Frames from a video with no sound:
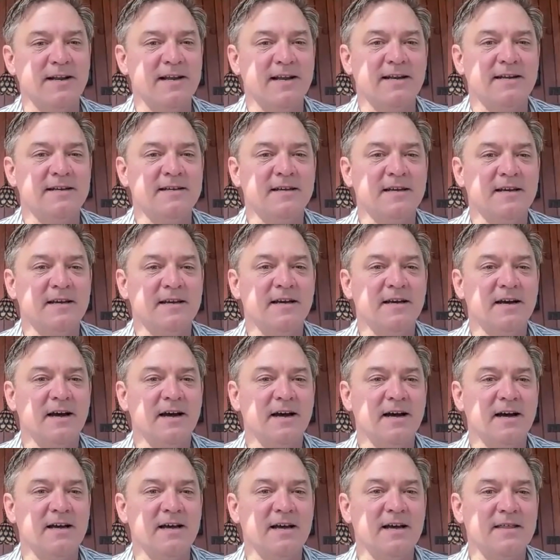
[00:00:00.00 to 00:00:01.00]
And
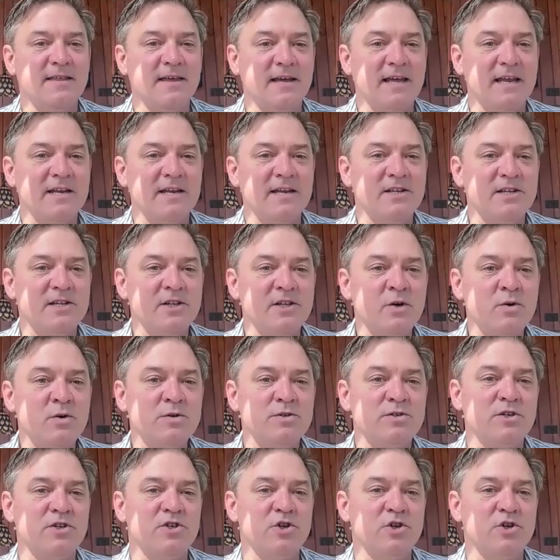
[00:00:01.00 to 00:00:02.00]
I think in
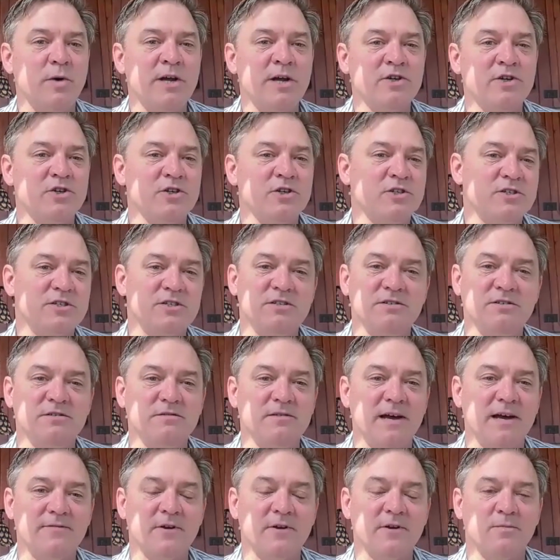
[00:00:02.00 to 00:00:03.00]
those situations,
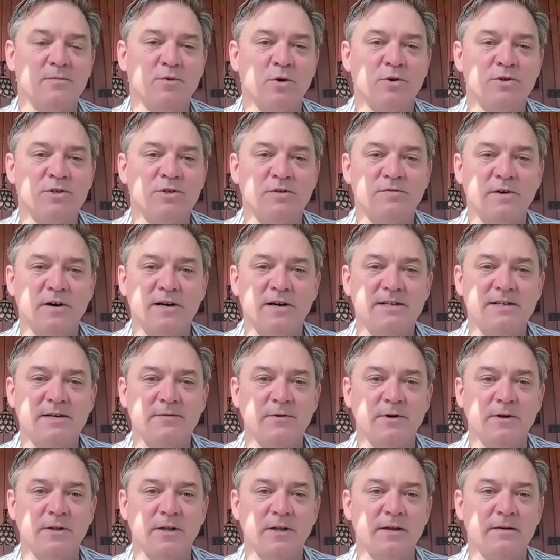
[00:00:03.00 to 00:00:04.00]
you have to approach it very
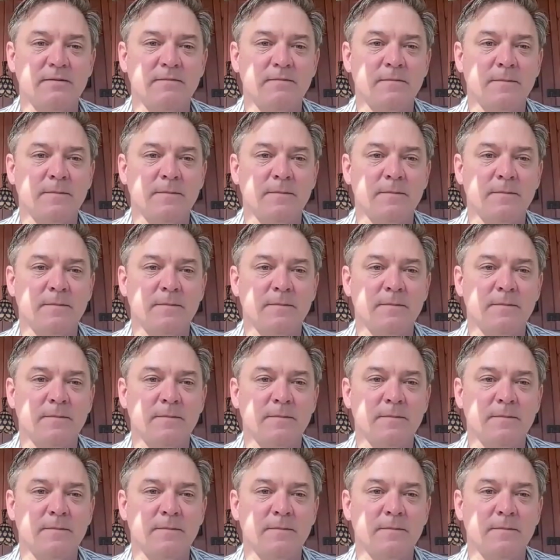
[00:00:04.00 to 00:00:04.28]
differently.